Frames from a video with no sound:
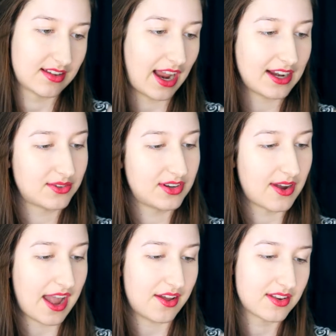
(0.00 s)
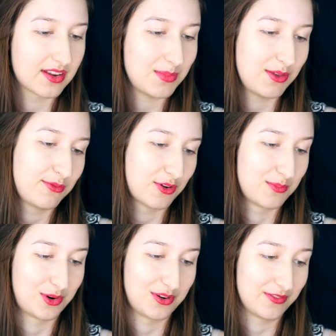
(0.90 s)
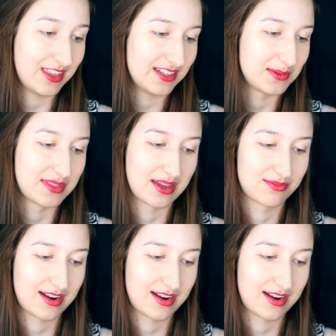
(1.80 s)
I don't know how there can be 4 more of these without